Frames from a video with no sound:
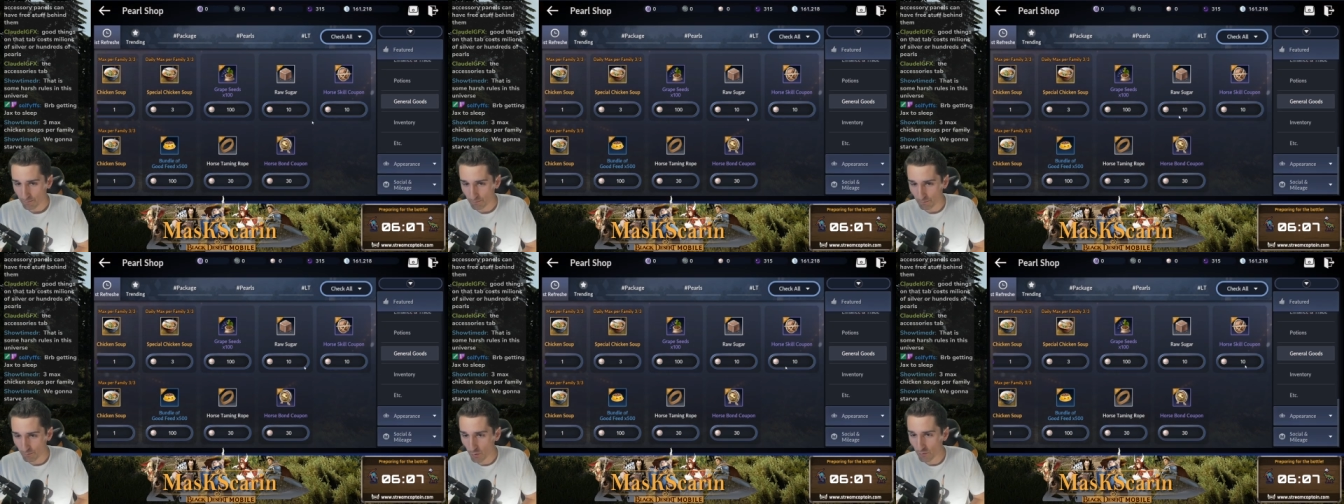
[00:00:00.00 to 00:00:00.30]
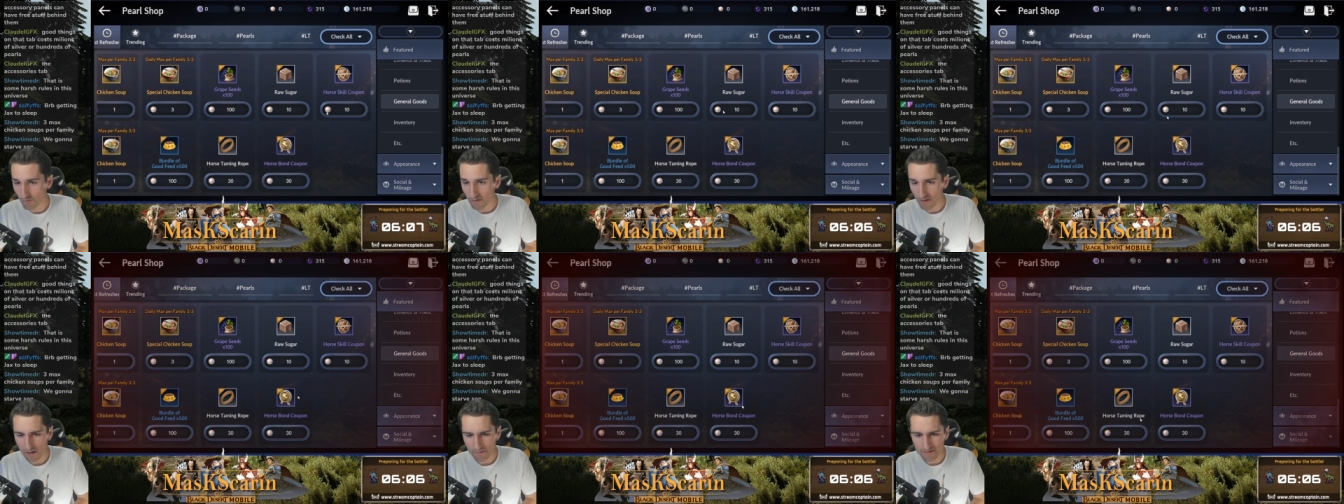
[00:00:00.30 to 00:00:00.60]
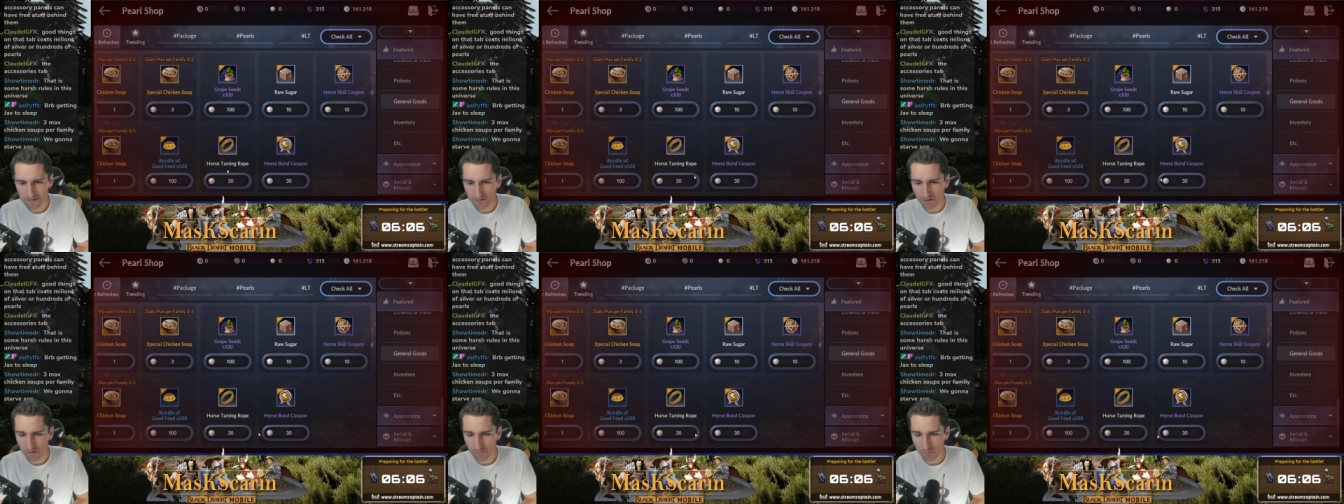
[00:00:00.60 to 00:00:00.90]
Moving on.
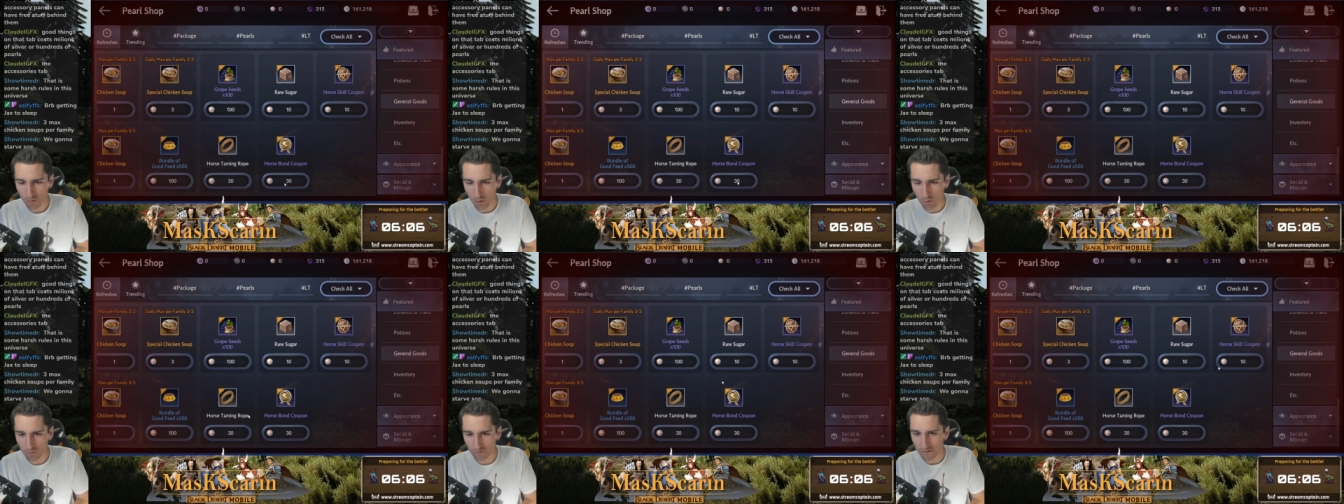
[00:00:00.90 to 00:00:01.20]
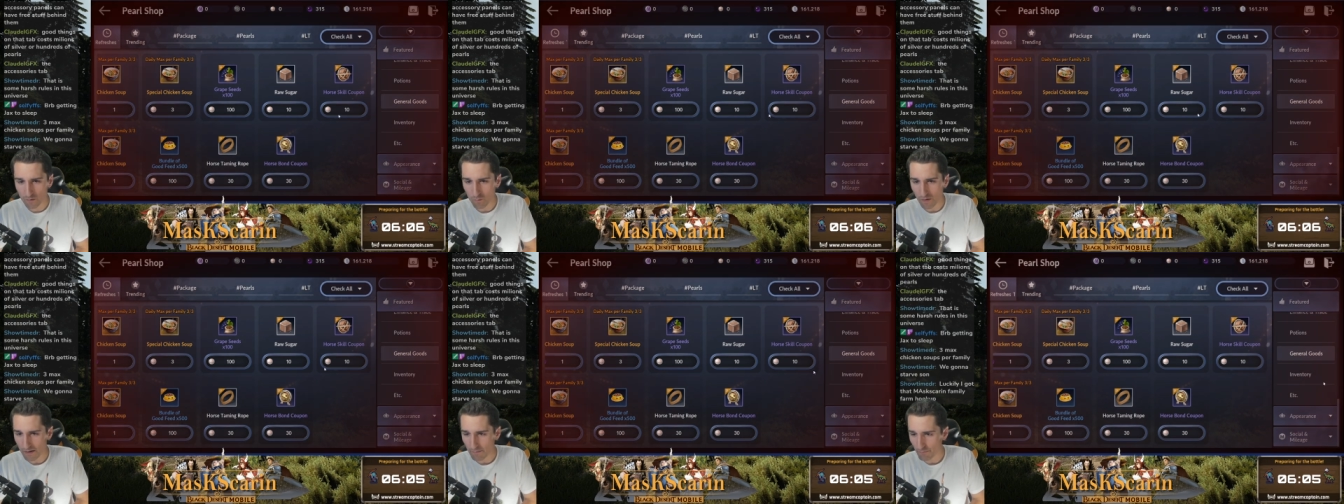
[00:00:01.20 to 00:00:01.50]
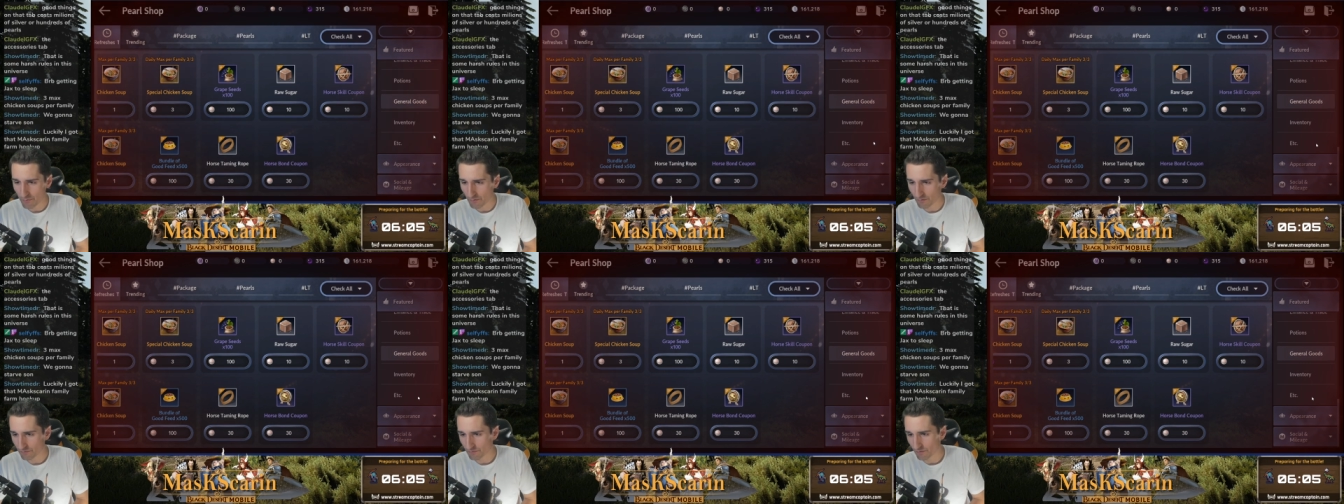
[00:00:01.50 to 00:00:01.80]
These are only
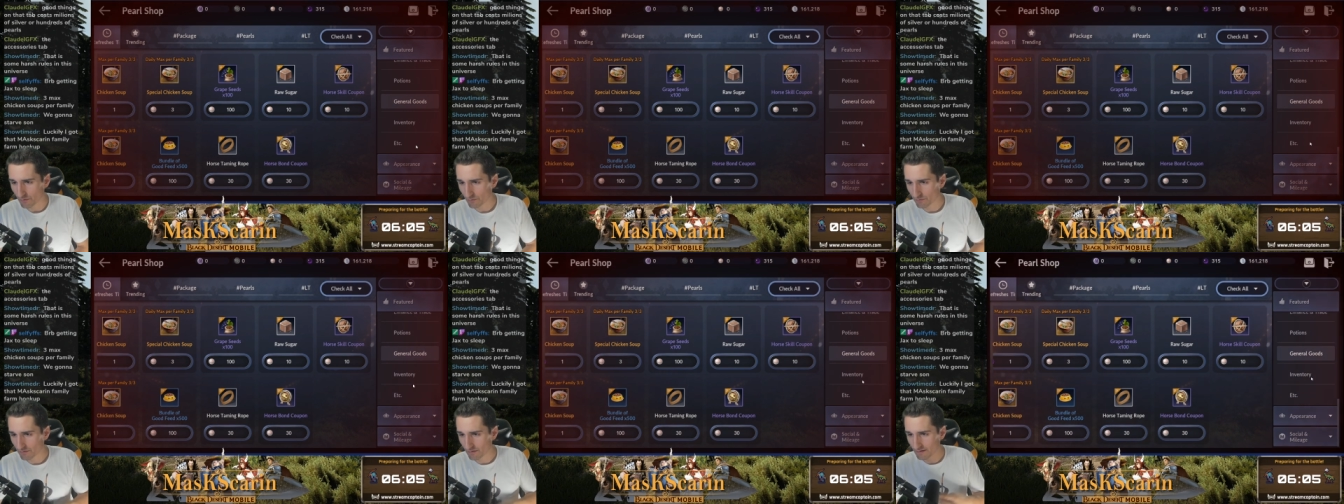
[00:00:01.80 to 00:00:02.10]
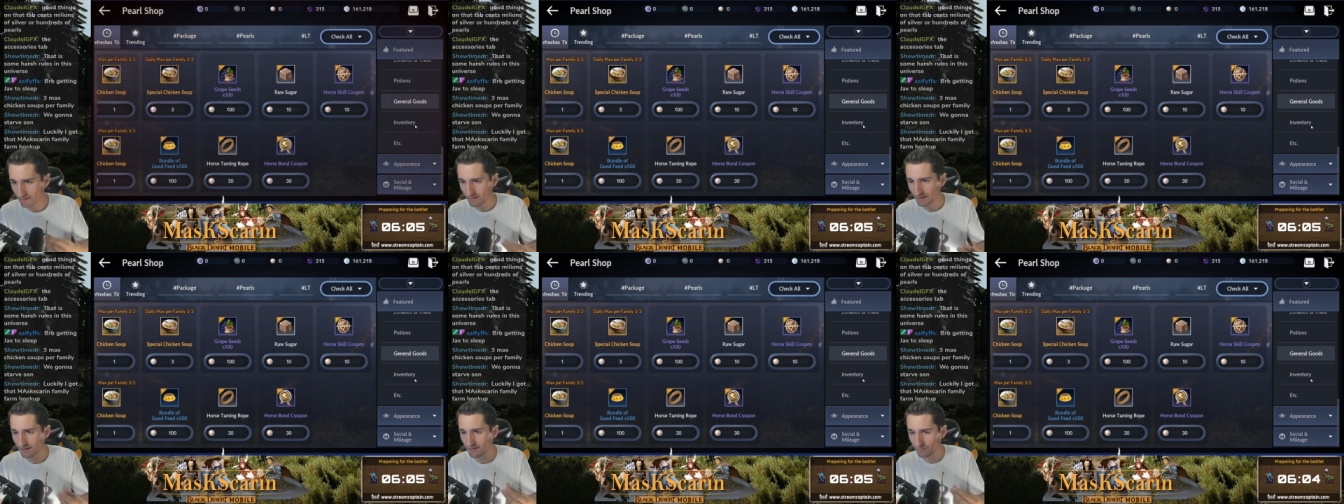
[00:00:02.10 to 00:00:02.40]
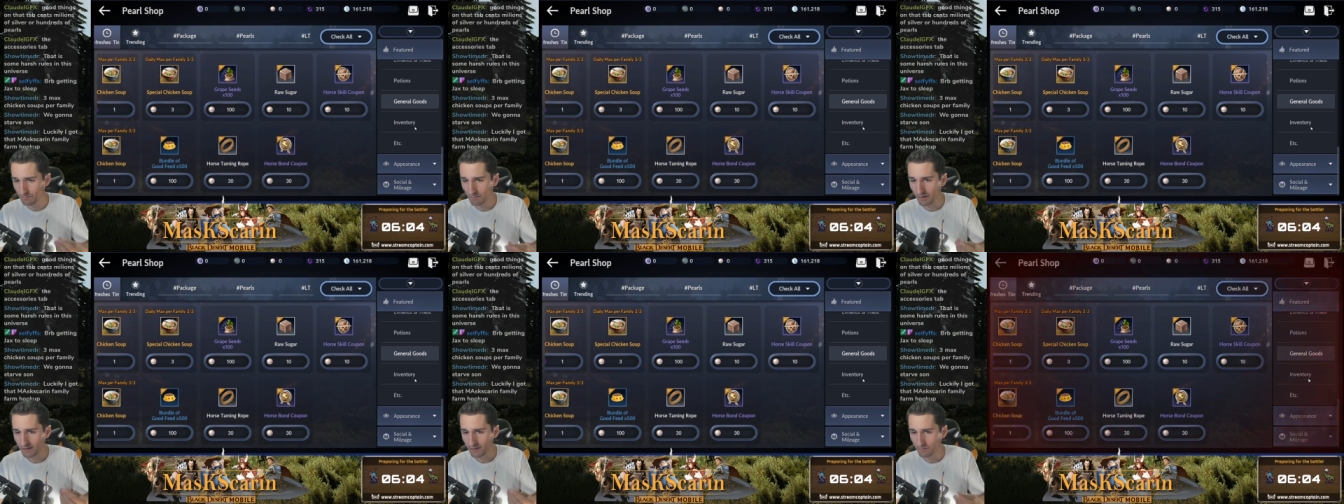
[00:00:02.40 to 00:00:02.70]
white pearls though, so that
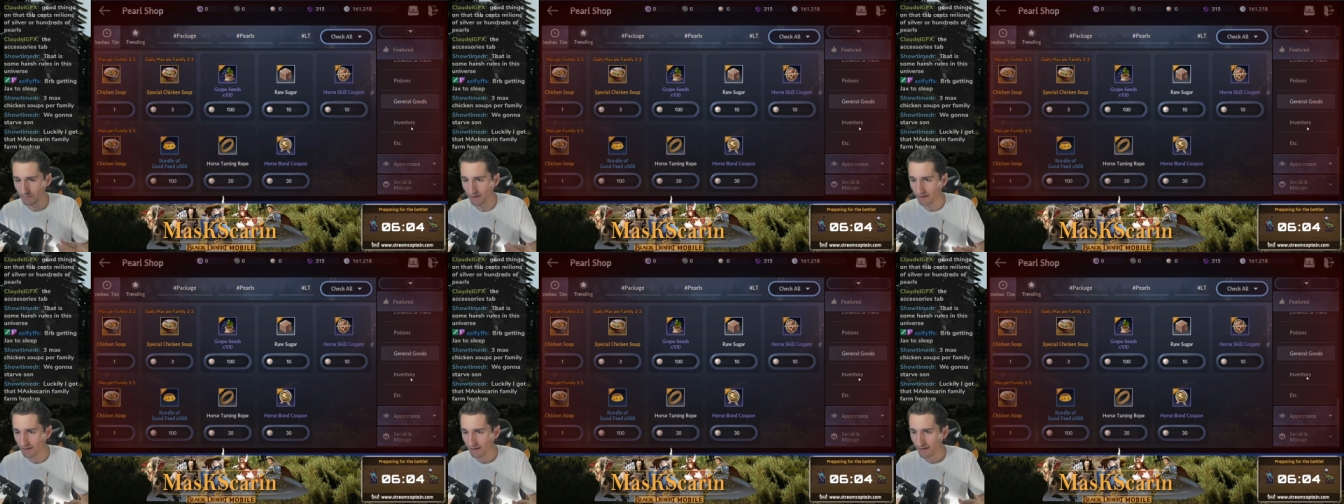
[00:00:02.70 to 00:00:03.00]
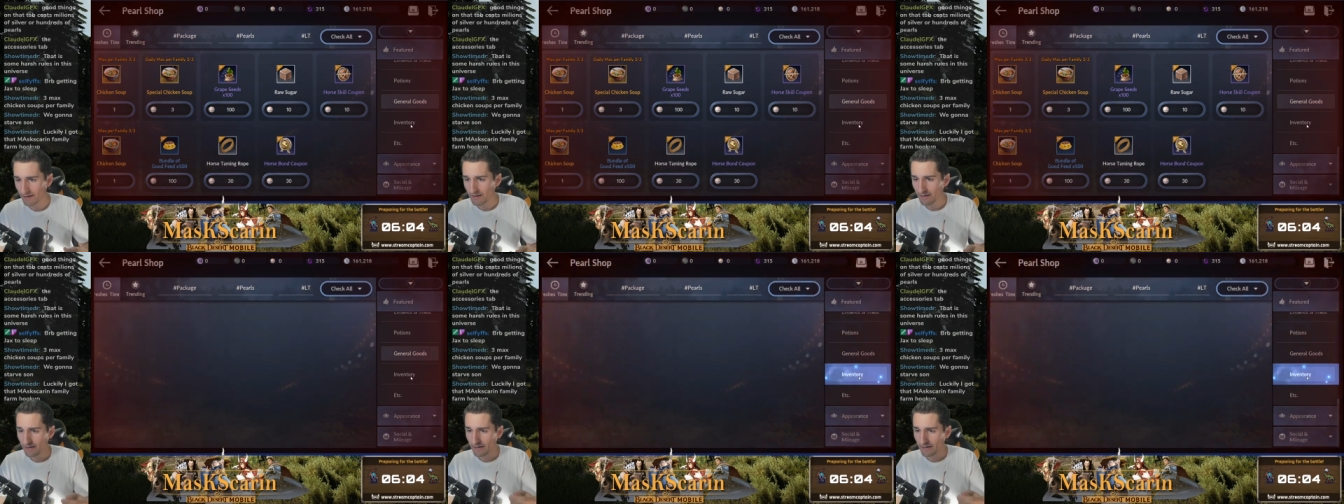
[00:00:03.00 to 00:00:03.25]
is money money.